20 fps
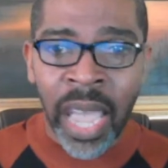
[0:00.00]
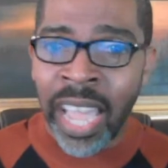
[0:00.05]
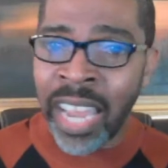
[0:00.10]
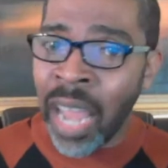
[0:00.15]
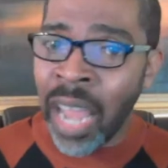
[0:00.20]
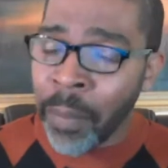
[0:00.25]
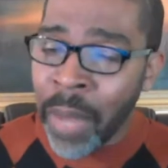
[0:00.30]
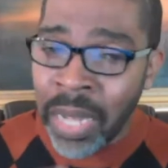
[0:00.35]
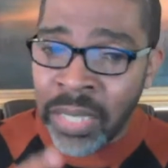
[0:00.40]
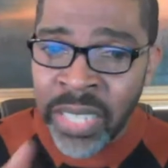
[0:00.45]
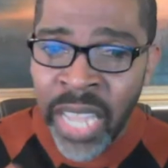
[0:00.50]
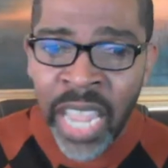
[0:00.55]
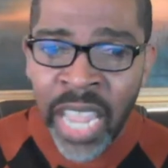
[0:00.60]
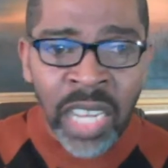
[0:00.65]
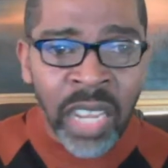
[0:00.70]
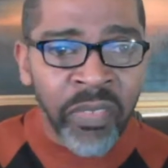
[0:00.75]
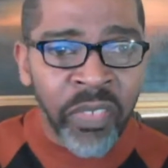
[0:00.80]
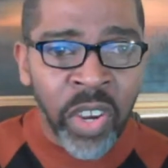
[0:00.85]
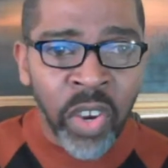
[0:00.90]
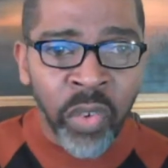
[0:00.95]
And I'm not
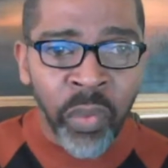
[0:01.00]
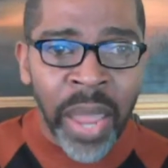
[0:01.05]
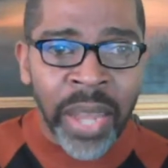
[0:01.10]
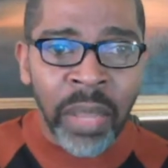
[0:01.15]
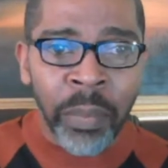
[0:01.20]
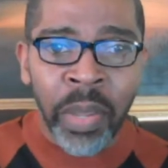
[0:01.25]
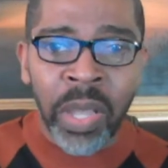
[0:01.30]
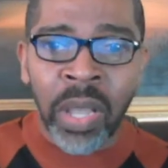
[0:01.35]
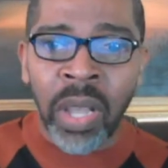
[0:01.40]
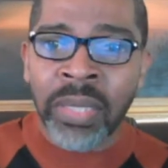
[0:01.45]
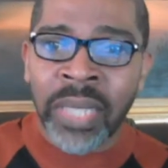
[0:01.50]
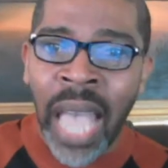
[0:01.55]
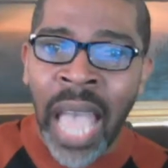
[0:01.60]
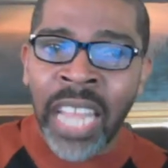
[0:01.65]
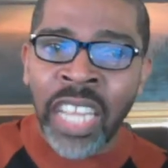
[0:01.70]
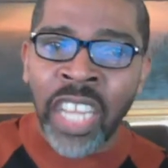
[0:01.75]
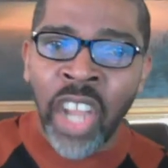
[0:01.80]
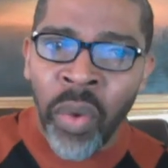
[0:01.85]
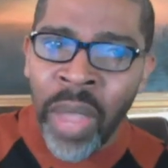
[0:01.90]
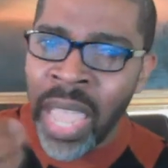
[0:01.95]
taking it for granted because
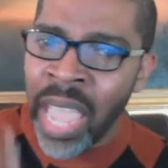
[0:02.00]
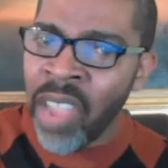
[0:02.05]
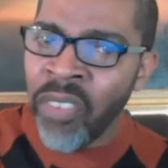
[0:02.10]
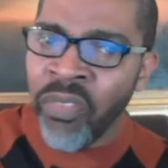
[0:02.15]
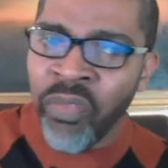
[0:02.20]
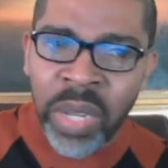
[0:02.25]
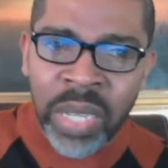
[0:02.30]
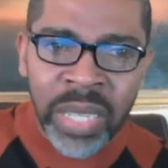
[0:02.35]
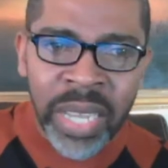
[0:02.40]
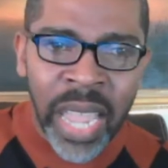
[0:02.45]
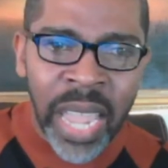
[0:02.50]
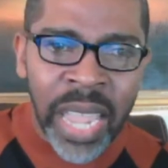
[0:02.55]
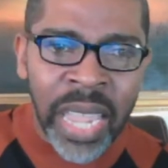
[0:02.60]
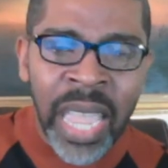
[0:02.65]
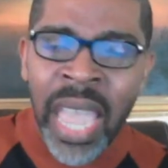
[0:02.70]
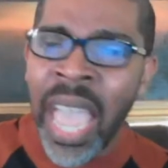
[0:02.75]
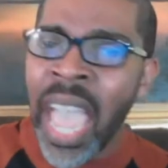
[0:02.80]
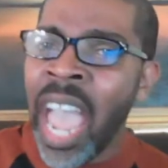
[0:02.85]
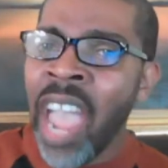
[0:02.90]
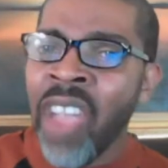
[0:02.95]
I know every
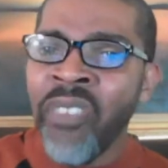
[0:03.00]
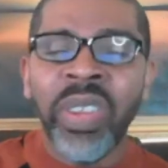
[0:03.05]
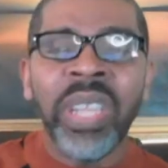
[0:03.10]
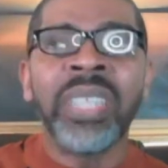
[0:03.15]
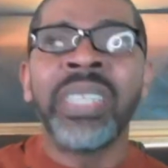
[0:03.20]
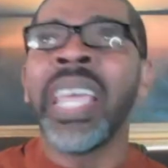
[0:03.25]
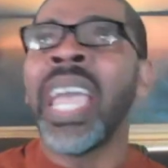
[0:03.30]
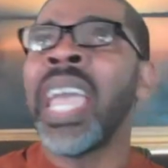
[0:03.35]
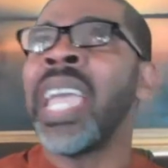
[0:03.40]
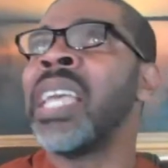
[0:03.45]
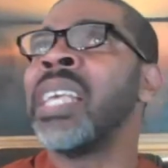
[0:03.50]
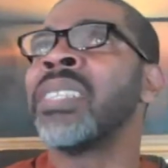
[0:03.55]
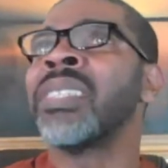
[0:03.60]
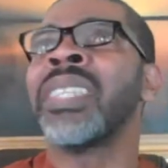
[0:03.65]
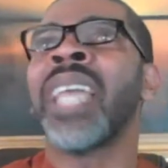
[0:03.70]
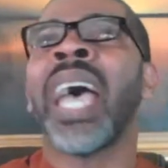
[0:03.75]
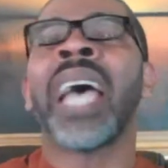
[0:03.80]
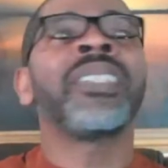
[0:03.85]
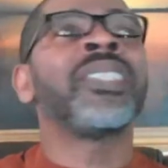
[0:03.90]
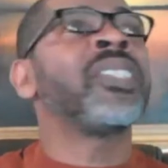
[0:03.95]
day, every day
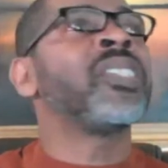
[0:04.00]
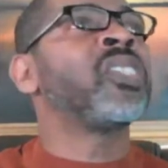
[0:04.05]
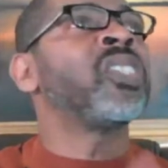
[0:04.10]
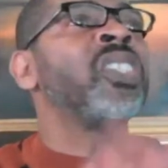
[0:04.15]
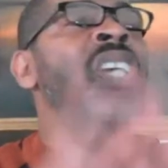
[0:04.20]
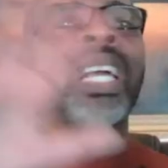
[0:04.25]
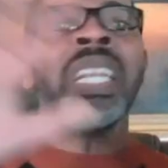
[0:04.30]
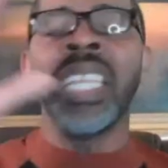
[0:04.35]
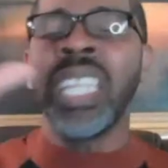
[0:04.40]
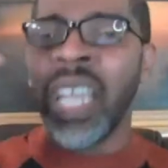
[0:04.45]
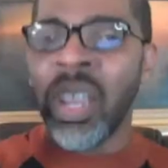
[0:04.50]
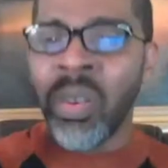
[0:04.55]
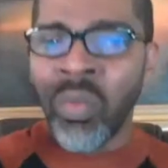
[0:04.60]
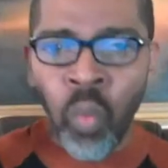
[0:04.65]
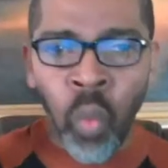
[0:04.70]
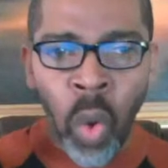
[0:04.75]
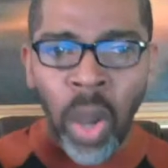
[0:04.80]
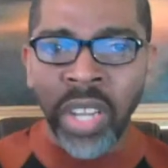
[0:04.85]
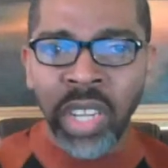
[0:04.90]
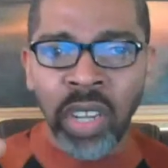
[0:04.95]
is not sunny
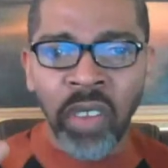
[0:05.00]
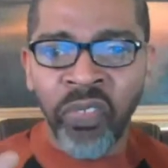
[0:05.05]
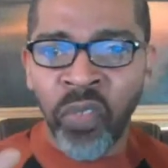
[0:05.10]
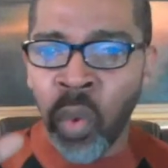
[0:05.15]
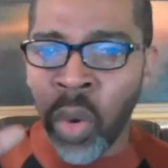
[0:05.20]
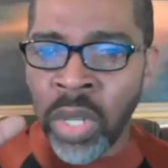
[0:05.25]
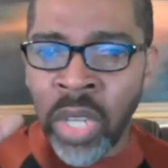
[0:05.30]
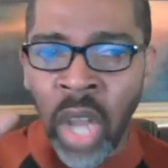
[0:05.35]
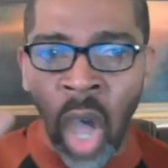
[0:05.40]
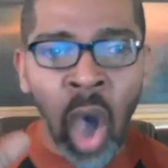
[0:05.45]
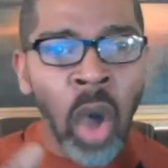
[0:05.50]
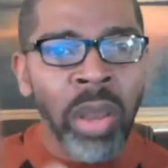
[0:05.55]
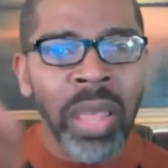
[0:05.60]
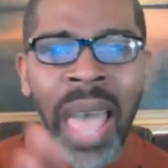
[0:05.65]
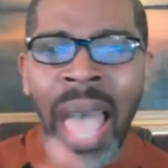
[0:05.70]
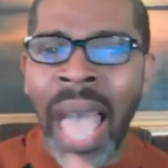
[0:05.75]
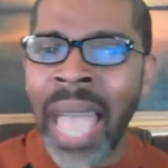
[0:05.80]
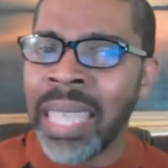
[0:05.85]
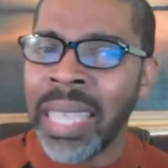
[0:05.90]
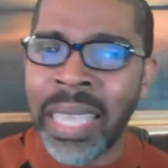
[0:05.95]
and wonderful and
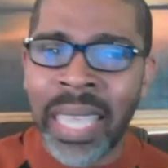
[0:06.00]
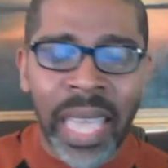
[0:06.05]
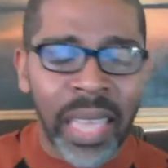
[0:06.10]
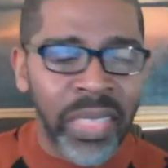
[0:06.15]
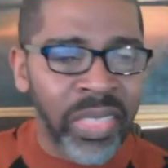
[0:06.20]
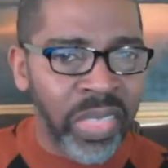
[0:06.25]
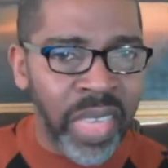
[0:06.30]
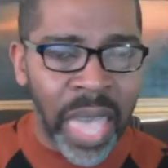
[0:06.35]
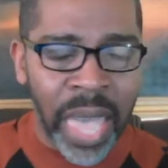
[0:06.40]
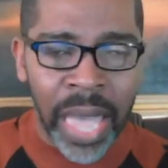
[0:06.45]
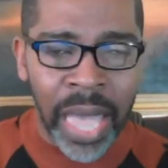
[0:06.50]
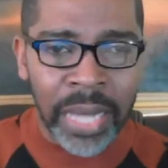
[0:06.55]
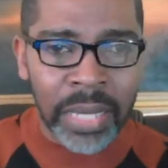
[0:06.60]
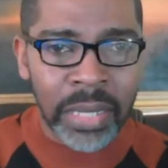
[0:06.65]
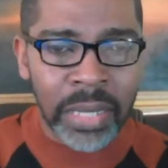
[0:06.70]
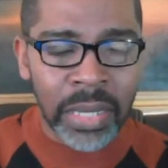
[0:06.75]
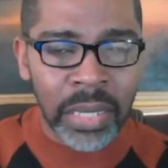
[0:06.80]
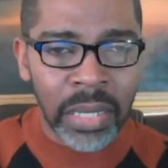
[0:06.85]
all. I get that.